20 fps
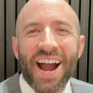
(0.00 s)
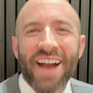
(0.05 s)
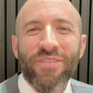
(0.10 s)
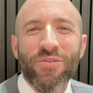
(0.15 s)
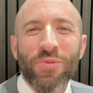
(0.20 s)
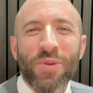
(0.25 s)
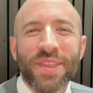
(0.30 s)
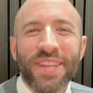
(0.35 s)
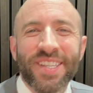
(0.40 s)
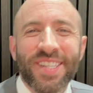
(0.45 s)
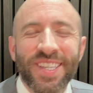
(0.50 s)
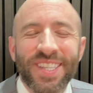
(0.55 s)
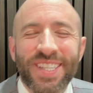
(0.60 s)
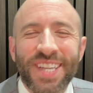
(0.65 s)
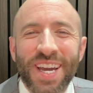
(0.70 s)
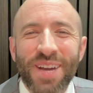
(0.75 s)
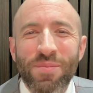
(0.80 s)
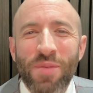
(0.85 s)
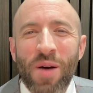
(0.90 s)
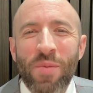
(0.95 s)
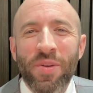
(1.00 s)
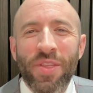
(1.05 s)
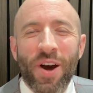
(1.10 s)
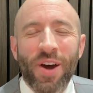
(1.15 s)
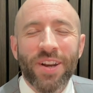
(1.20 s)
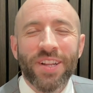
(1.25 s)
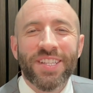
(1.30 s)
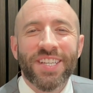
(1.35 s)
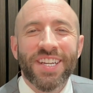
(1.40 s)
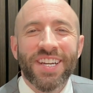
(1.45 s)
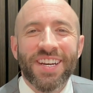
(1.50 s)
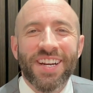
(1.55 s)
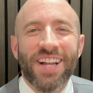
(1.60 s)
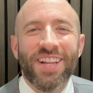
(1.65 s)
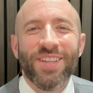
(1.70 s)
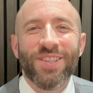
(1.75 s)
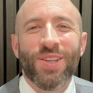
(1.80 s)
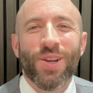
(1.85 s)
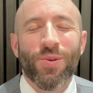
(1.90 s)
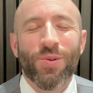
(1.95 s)
Hi everyone, this is Dan Munn with Huntington and
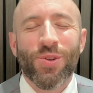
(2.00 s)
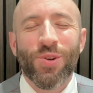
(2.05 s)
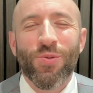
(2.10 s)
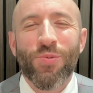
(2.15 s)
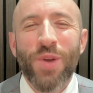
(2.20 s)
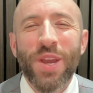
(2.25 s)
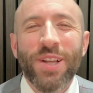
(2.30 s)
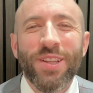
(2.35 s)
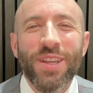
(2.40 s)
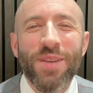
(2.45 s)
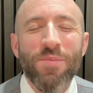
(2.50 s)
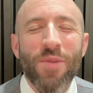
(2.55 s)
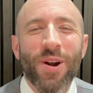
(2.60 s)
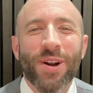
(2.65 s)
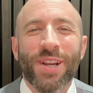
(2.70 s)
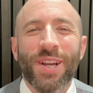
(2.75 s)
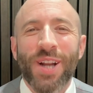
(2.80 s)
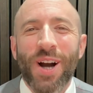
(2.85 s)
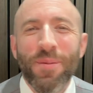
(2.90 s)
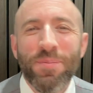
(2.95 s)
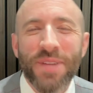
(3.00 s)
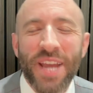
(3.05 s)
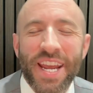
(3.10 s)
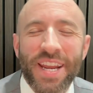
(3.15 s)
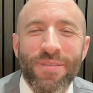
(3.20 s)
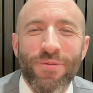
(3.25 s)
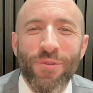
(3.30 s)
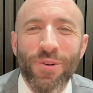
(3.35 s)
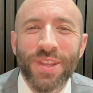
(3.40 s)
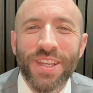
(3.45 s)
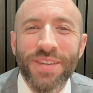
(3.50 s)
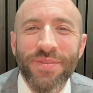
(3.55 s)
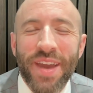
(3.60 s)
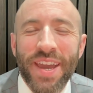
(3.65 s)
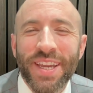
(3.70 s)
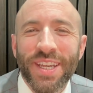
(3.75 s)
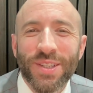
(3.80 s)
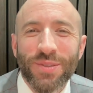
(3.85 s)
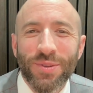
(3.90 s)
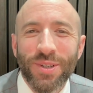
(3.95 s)
Ellis here with your weekly market update for the
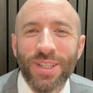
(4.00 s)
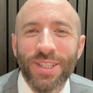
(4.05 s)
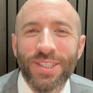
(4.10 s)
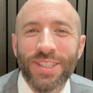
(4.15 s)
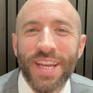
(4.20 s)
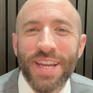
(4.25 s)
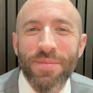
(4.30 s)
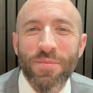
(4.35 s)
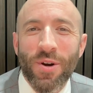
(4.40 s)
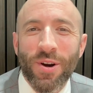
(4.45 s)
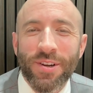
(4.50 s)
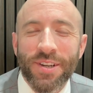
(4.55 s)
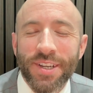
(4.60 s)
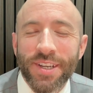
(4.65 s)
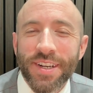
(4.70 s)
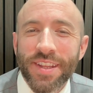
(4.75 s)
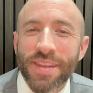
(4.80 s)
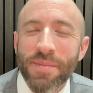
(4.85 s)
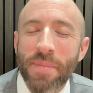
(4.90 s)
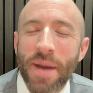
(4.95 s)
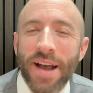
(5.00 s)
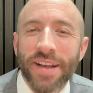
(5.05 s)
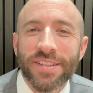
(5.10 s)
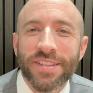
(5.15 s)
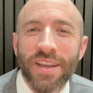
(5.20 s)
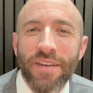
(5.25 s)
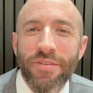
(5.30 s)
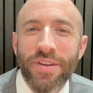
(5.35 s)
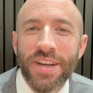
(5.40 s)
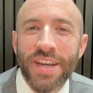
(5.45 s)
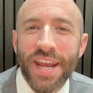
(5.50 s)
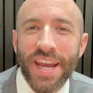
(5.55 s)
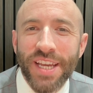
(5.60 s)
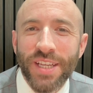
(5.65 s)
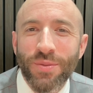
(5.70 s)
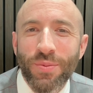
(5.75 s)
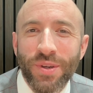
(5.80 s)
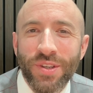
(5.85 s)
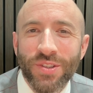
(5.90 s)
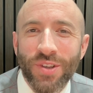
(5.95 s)
Vegas real estate market. In the past 7
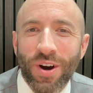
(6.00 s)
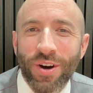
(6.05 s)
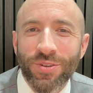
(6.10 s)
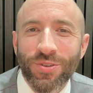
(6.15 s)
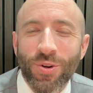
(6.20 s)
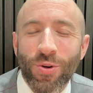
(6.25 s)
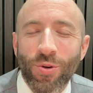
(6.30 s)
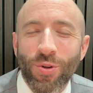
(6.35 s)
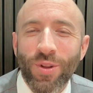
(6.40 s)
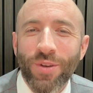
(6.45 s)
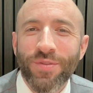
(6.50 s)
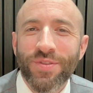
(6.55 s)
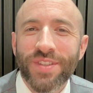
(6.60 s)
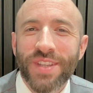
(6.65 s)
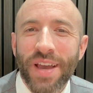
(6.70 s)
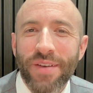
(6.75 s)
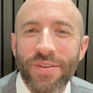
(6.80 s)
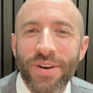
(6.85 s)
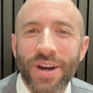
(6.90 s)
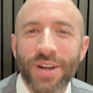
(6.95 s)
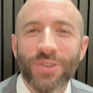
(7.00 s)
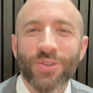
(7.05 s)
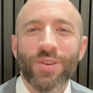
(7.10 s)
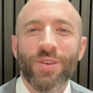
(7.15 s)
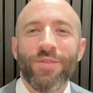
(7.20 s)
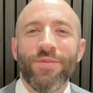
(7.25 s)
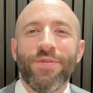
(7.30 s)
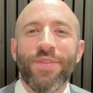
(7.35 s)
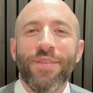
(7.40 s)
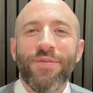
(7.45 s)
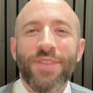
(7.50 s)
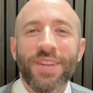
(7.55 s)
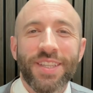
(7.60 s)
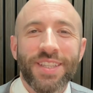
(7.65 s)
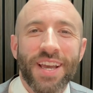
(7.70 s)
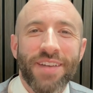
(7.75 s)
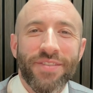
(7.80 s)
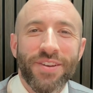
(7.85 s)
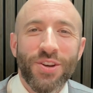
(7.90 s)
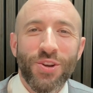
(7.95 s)
days, we saw a total of
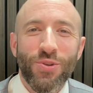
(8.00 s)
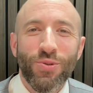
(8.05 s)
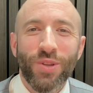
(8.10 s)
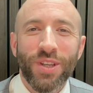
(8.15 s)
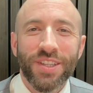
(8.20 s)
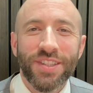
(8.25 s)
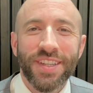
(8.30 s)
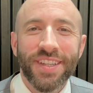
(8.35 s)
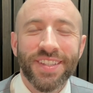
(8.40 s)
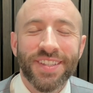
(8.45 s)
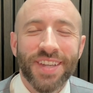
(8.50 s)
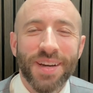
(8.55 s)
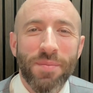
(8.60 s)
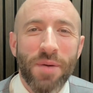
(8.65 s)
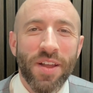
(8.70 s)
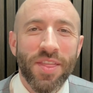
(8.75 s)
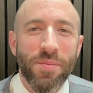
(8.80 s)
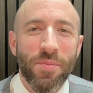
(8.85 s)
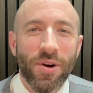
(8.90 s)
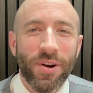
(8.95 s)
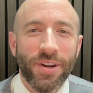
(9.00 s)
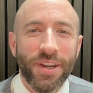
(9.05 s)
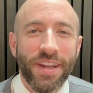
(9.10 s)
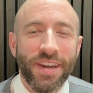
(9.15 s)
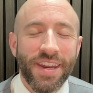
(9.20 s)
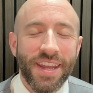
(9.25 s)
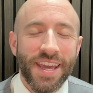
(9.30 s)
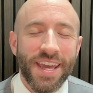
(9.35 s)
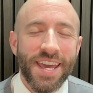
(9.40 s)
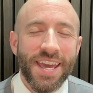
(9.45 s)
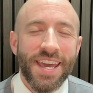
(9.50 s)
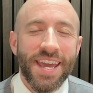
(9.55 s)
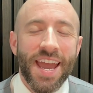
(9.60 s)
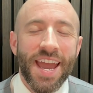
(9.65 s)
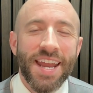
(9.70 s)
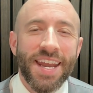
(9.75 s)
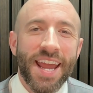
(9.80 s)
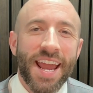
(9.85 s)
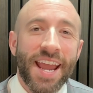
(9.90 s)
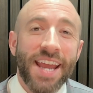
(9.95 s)
757 new listings come on the market
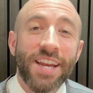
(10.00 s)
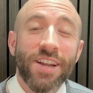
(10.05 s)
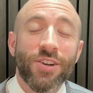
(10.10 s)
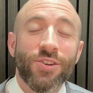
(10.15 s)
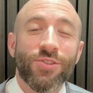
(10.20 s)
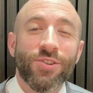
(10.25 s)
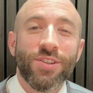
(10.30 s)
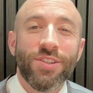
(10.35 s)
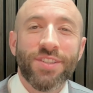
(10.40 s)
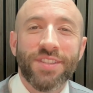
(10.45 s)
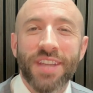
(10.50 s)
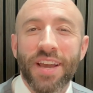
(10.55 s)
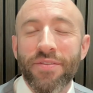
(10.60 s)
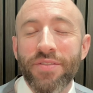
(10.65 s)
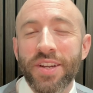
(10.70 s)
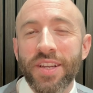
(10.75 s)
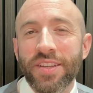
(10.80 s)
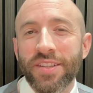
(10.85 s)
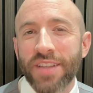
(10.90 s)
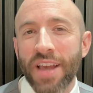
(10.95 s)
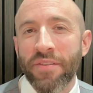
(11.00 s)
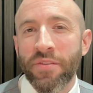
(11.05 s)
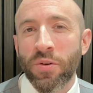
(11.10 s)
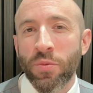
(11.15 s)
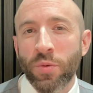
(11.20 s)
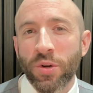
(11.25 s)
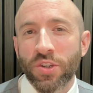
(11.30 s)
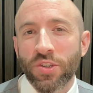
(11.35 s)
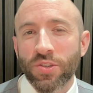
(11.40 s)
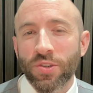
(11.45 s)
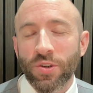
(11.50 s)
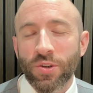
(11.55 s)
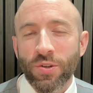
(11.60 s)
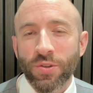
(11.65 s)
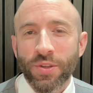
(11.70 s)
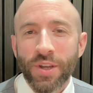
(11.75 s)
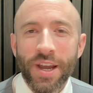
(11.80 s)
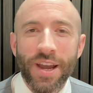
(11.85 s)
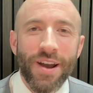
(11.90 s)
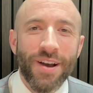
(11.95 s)
and 877 which
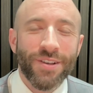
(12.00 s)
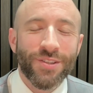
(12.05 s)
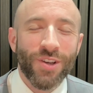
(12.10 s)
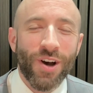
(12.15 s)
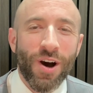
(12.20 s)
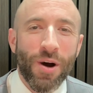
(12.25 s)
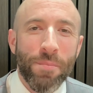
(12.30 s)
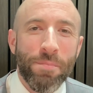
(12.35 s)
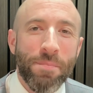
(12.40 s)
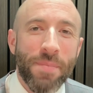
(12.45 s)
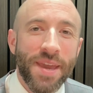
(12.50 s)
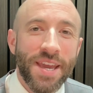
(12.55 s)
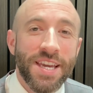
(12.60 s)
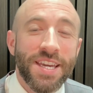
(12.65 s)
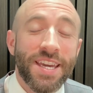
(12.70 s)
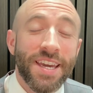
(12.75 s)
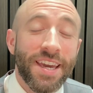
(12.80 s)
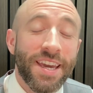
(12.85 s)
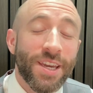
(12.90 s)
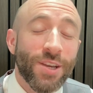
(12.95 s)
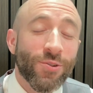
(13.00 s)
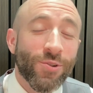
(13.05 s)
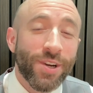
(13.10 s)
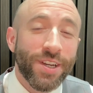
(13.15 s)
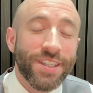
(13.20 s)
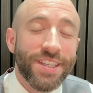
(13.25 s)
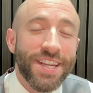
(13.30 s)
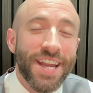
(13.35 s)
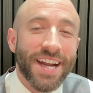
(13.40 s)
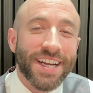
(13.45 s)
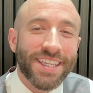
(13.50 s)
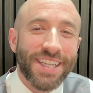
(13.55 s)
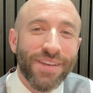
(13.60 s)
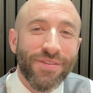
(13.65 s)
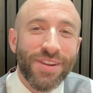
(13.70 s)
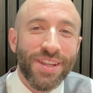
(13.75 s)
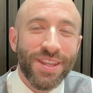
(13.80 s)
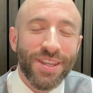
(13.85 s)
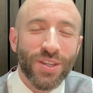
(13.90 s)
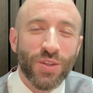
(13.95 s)
sold. Saw a big increase in
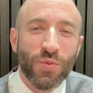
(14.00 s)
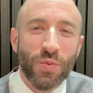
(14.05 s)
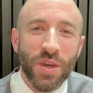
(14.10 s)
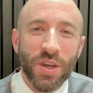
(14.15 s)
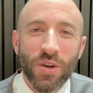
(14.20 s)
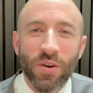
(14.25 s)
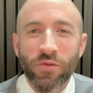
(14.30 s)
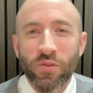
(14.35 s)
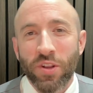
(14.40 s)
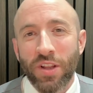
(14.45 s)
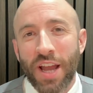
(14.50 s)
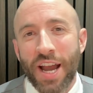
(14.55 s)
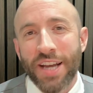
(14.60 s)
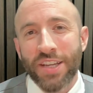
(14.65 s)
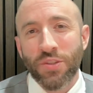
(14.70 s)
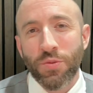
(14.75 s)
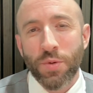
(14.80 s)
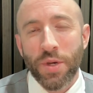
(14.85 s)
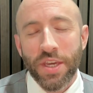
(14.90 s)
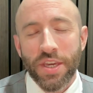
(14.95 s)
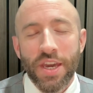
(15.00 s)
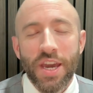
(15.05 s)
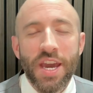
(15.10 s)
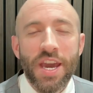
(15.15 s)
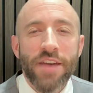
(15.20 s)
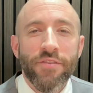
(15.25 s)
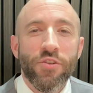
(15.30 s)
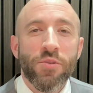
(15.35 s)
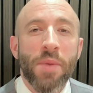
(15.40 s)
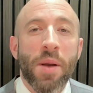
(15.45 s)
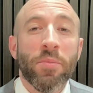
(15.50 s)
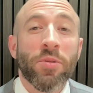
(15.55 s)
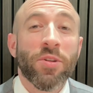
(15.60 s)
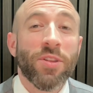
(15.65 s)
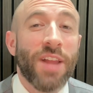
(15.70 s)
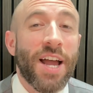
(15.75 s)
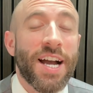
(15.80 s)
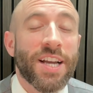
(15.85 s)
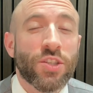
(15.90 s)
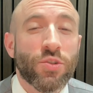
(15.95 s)
activity this week over last week. If you remember
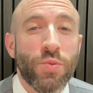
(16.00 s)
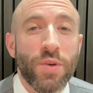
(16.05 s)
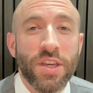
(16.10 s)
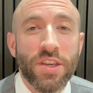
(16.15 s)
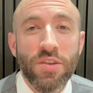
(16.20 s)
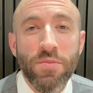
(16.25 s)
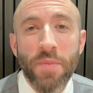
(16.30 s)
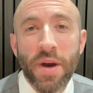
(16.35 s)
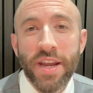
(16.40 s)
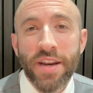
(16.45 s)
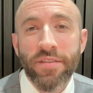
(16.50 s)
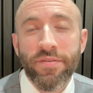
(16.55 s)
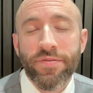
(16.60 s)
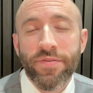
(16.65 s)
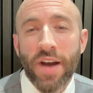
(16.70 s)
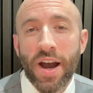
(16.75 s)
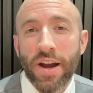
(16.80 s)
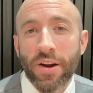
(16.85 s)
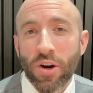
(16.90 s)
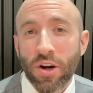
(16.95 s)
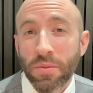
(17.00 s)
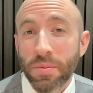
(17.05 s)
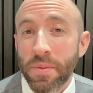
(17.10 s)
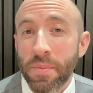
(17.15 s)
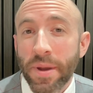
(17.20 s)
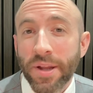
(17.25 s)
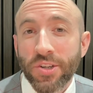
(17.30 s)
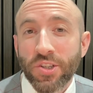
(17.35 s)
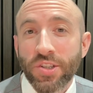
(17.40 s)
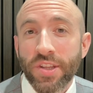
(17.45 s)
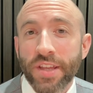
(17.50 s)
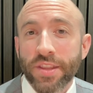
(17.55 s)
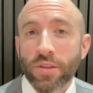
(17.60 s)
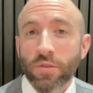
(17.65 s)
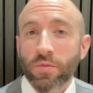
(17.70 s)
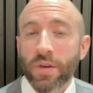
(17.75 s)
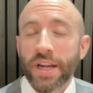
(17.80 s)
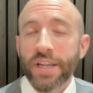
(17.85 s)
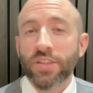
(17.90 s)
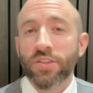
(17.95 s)
last week, you might have heard me mention that the
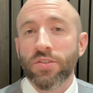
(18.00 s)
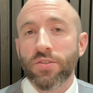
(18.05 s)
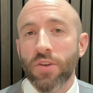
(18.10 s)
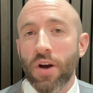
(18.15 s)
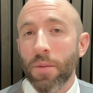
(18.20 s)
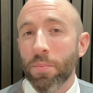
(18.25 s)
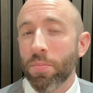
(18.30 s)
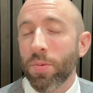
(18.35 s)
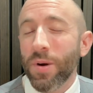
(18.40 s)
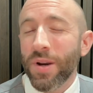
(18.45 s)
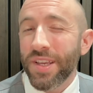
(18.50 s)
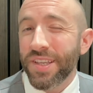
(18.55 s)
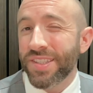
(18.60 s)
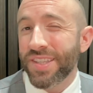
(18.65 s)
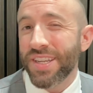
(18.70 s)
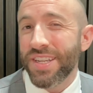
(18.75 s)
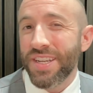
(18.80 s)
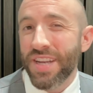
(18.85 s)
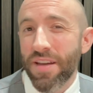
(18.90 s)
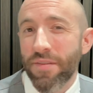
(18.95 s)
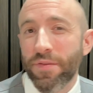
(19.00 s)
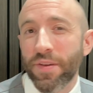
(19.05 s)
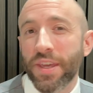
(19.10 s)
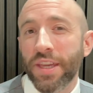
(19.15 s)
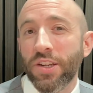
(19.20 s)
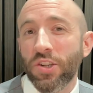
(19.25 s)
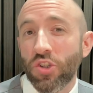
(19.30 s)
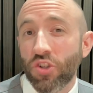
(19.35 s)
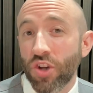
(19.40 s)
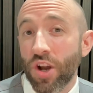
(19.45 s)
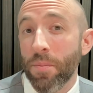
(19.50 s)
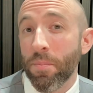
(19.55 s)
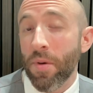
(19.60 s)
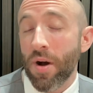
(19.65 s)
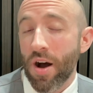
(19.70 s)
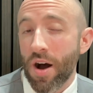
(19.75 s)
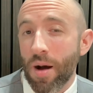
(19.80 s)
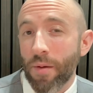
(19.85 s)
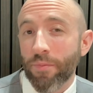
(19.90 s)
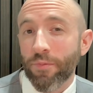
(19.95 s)
rates saw a pretty significant jump
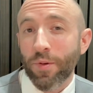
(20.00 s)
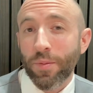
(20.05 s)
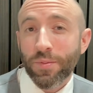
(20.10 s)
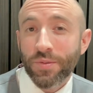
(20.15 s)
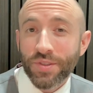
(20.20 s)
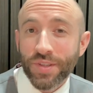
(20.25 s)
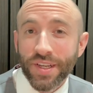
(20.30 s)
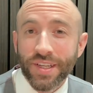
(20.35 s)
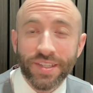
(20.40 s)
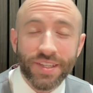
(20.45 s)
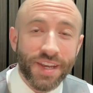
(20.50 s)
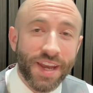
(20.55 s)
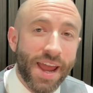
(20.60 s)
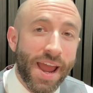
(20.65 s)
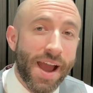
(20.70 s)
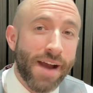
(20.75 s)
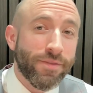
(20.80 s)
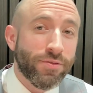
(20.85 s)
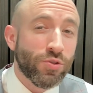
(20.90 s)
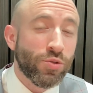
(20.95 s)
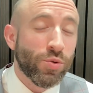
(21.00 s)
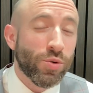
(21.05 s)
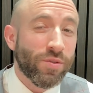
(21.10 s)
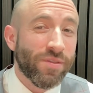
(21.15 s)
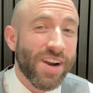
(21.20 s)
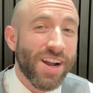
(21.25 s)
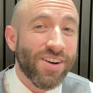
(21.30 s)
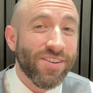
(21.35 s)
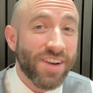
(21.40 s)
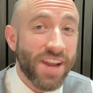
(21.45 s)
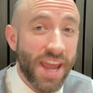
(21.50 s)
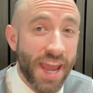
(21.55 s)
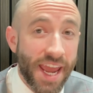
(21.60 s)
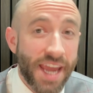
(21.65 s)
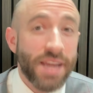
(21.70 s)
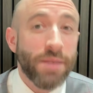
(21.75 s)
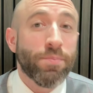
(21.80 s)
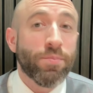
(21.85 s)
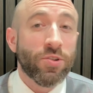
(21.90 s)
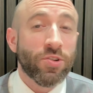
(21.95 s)
up from 6.5% to around
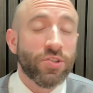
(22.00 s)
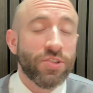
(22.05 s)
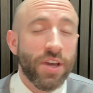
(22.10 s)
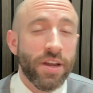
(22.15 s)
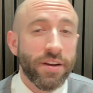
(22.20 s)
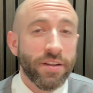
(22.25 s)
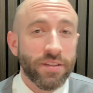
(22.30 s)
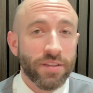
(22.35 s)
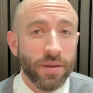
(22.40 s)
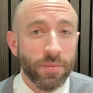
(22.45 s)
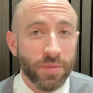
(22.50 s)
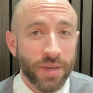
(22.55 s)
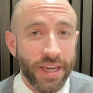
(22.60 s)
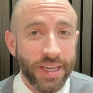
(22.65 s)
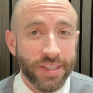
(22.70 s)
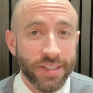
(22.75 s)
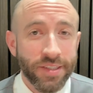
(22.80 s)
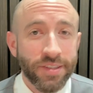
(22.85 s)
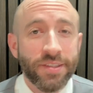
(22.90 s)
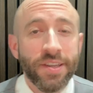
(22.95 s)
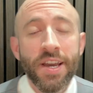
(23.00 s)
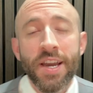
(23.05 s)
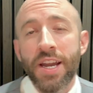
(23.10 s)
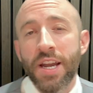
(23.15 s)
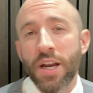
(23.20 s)
8% in some cases.